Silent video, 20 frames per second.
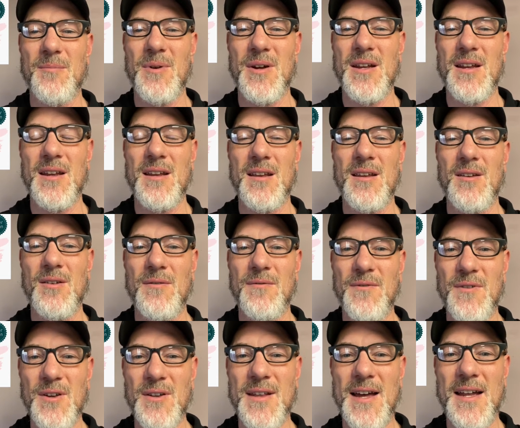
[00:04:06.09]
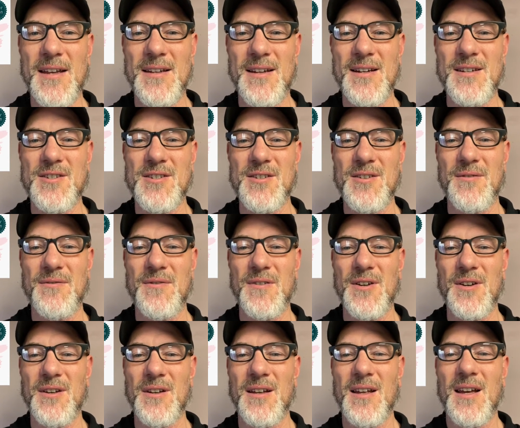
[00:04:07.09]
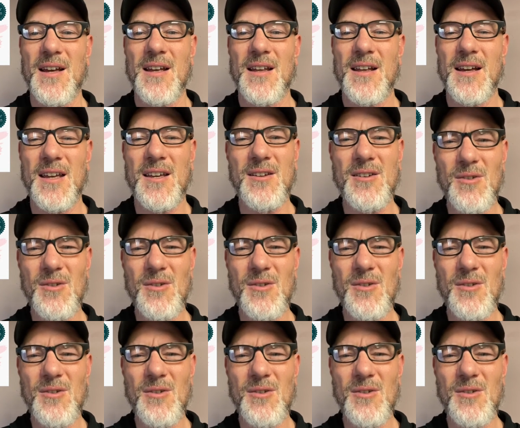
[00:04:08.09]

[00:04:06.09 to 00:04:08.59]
but you feel that nudge and you feel like,